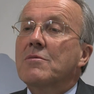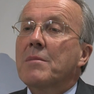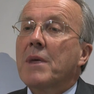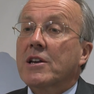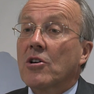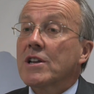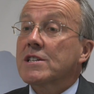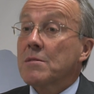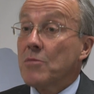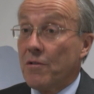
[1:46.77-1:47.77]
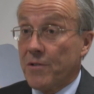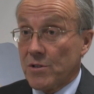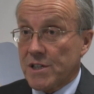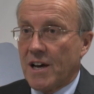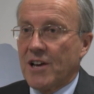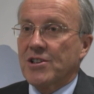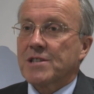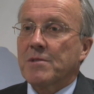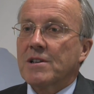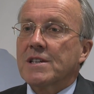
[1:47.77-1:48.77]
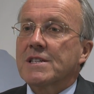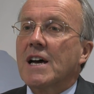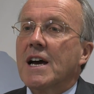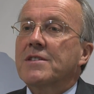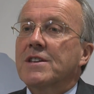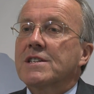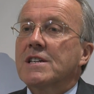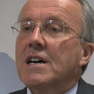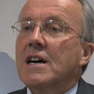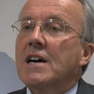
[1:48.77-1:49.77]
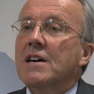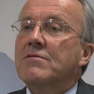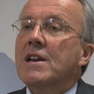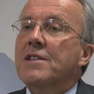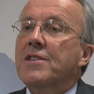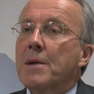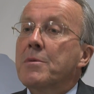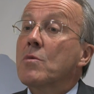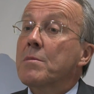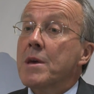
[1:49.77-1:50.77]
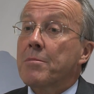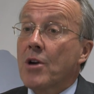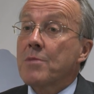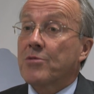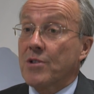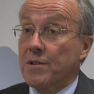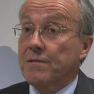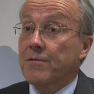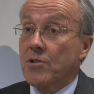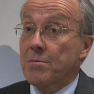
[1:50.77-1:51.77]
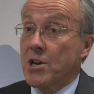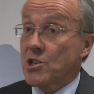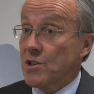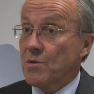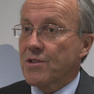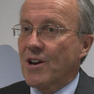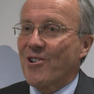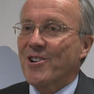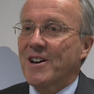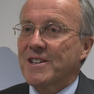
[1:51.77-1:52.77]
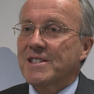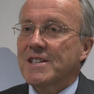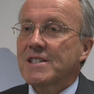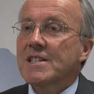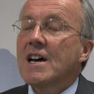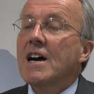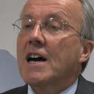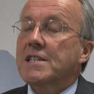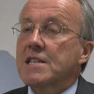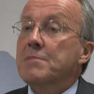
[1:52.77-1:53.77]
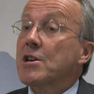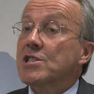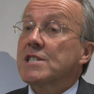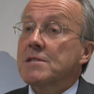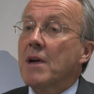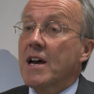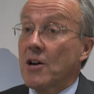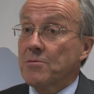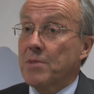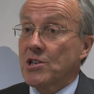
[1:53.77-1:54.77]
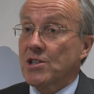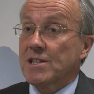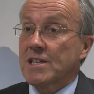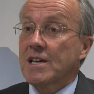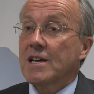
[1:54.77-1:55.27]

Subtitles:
When my colleagues at Moorfields Eye Hospital decide that radiotherapy would be appropriate for a patient with thyroid eye disease, I see the patients in my outpatients